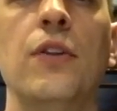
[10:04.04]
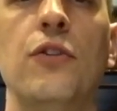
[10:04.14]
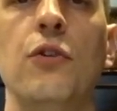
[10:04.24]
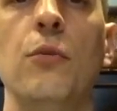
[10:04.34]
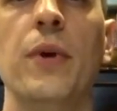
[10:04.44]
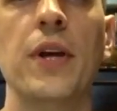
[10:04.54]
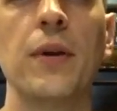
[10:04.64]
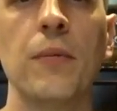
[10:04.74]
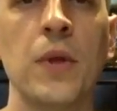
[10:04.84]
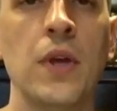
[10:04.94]

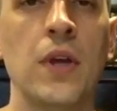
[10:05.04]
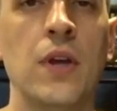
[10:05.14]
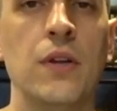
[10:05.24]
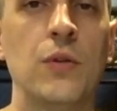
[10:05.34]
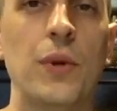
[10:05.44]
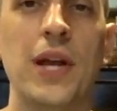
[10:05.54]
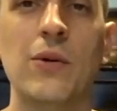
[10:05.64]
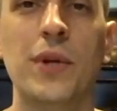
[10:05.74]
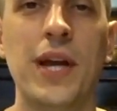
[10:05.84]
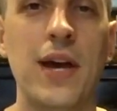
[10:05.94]
tubing, so what I
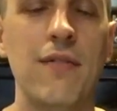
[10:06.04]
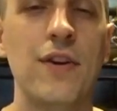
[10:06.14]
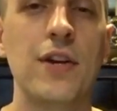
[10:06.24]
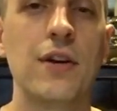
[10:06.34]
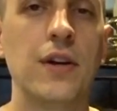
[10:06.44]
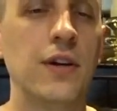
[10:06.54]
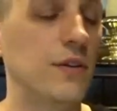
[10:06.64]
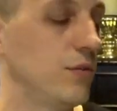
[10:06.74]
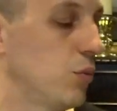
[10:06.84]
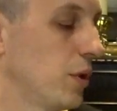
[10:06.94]
what I have here
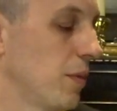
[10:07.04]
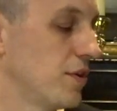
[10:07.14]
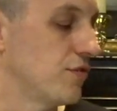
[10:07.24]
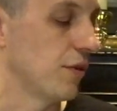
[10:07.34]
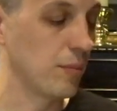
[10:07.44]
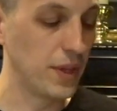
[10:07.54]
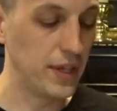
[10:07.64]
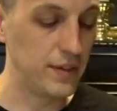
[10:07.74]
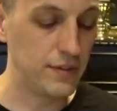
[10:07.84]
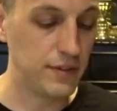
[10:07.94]
is one of my string
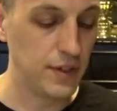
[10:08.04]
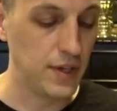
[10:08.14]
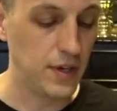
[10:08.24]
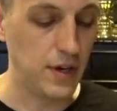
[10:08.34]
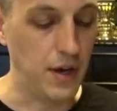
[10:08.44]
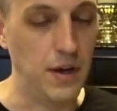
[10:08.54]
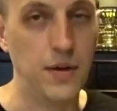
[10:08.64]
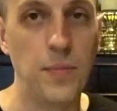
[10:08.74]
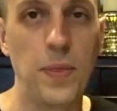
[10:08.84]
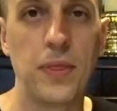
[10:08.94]
blades
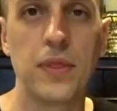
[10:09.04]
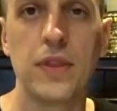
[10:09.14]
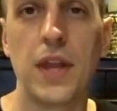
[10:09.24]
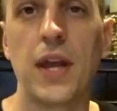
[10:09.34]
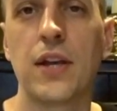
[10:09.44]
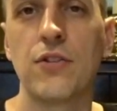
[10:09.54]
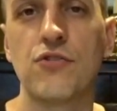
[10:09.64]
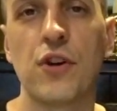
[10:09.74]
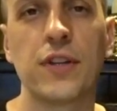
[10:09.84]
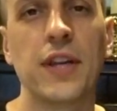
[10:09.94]
um, that I
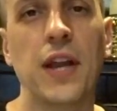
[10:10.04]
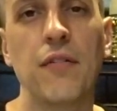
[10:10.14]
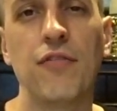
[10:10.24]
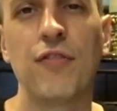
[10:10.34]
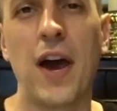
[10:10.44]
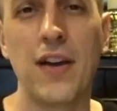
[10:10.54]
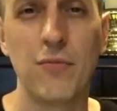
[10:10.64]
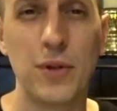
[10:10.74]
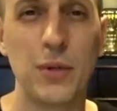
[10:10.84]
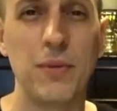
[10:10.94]
constructed out of
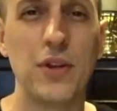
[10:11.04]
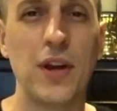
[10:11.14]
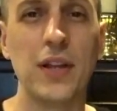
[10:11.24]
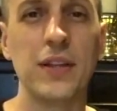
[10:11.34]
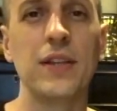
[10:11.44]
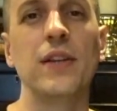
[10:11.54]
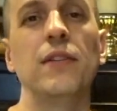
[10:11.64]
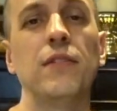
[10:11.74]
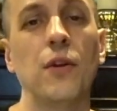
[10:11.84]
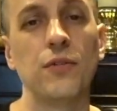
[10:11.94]
five millimeter
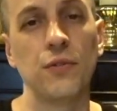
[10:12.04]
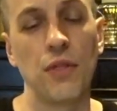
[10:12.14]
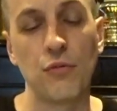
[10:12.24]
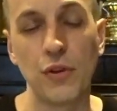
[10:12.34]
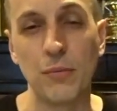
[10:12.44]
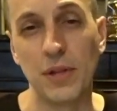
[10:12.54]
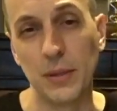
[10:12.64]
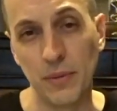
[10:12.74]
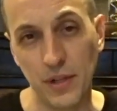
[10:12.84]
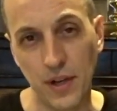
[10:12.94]
LEDs and also three
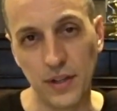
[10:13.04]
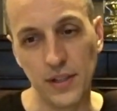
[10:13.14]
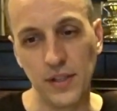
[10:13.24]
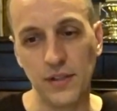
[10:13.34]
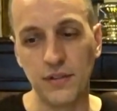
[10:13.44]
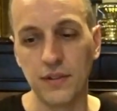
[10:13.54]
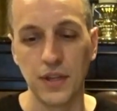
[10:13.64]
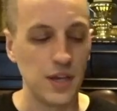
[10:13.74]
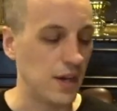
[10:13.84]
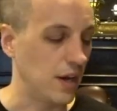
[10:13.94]
millimeter LEDs.
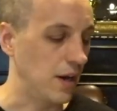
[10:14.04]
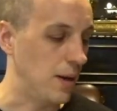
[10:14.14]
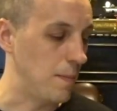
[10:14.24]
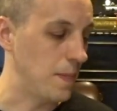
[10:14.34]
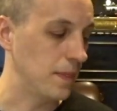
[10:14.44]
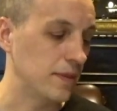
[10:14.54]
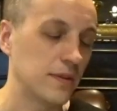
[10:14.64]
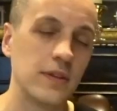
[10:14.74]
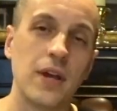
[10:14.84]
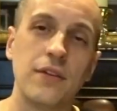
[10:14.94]
Um,
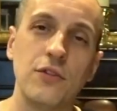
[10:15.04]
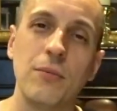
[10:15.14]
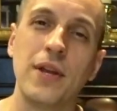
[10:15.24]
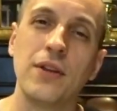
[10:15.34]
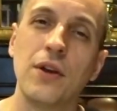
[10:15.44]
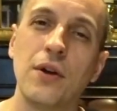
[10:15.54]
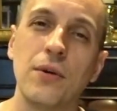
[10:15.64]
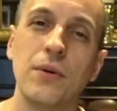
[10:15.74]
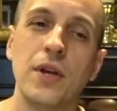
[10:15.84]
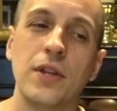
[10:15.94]
as you may
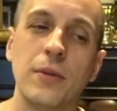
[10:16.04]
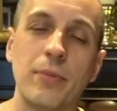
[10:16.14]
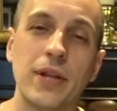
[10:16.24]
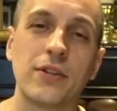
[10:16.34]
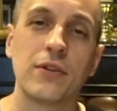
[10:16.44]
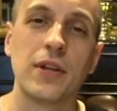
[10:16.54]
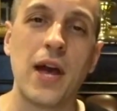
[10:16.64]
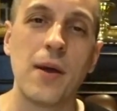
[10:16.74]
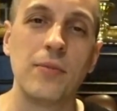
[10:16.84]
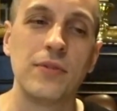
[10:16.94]
know, the Plecter
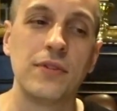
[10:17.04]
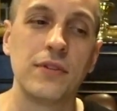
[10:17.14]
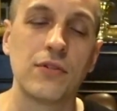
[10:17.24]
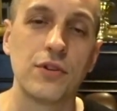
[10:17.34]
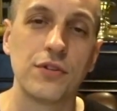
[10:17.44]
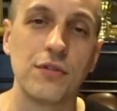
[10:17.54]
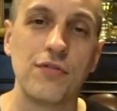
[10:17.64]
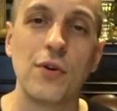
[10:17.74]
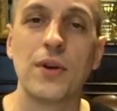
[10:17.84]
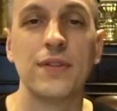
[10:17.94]
Labs Crystal
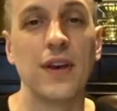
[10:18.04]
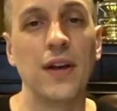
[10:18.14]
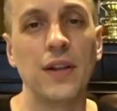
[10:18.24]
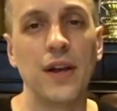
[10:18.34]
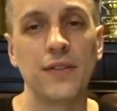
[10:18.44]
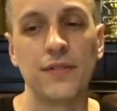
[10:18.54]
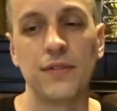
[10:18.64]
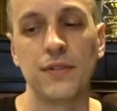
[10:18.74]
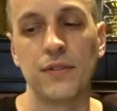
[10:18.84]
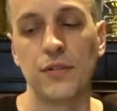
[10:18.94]
Focus
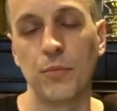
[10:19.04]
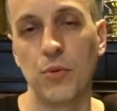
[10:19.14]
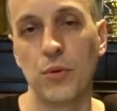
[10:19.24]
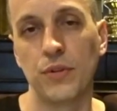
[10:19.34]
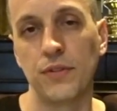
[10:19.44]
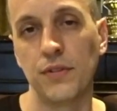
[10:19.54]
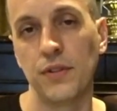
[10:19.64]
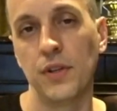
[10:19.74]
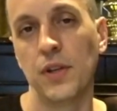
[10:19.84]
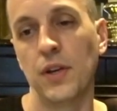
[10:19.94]
LS supports